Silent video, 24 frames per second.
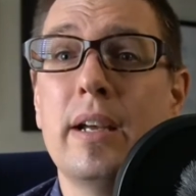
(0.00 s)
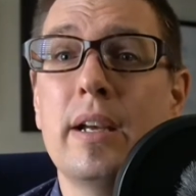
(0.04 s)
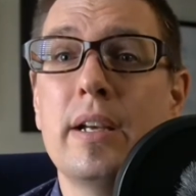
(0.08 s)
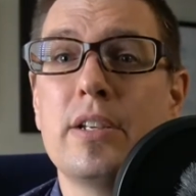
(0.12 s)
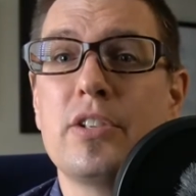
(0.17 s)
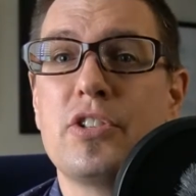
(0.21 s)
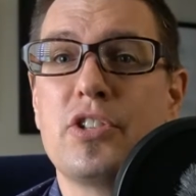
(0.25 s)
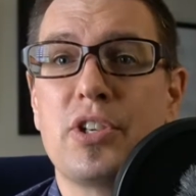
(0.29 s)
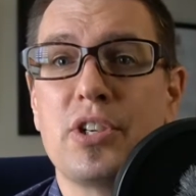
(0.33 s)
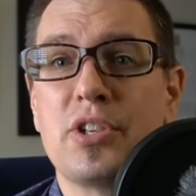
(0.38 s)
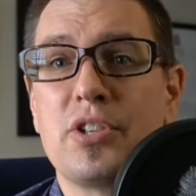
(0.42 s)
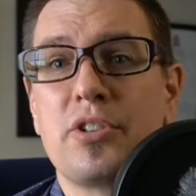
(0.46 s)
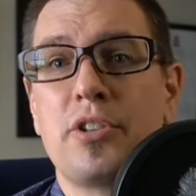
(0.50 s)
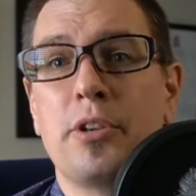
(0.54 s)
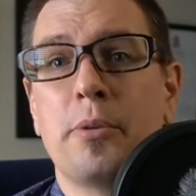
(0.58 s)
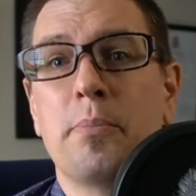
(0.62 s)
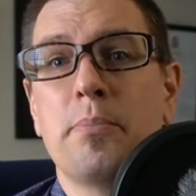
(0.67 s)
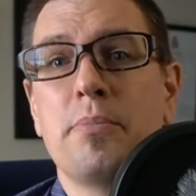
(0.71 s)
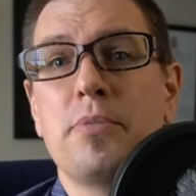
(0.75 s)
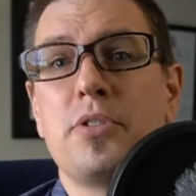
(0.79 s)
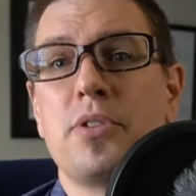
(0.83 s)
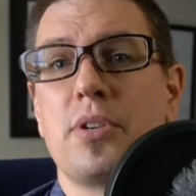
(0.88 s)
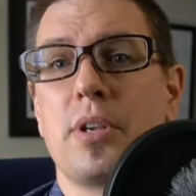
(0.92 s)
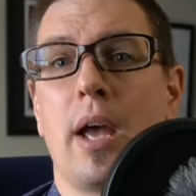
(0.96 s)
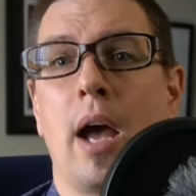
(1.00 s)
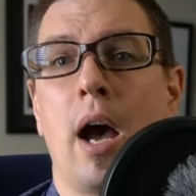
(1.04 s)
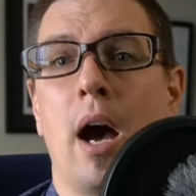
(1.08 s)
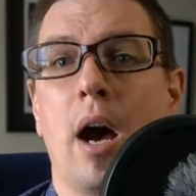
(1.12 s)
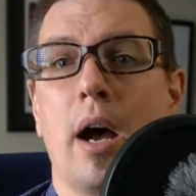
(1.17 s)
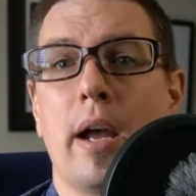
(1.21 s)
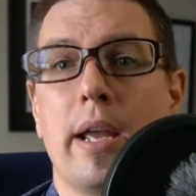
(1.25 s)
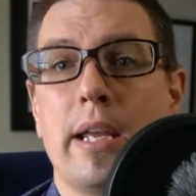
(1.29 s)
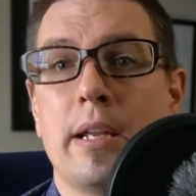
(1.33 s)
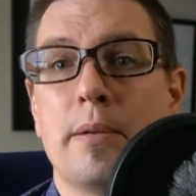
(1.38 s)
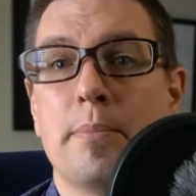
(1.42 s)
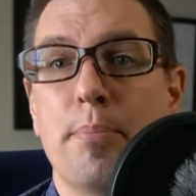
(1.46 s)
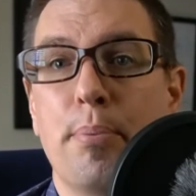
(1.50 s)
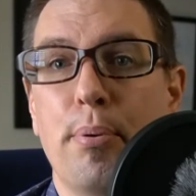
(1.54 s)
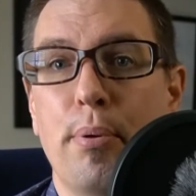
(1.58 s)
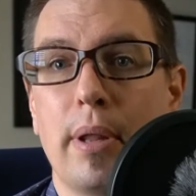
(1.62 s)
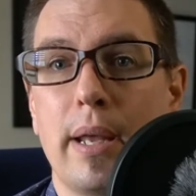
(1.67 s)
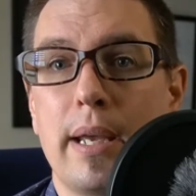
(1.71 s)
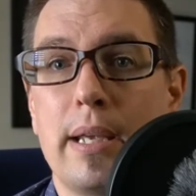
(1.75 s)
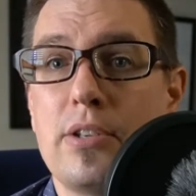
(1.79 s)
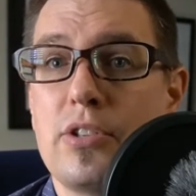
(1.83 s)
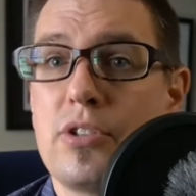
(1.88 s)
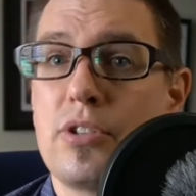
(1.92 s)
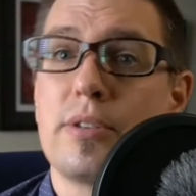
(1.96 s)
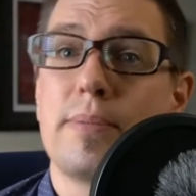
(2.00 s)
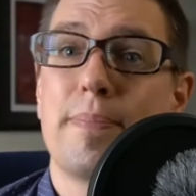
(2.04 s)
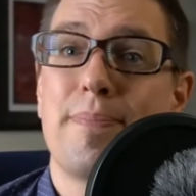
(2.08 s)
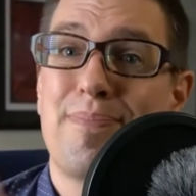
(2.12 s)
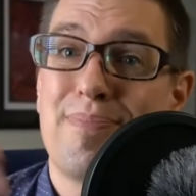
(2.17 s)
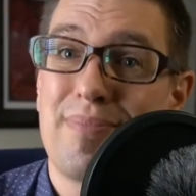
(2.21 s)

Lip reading: systems in place.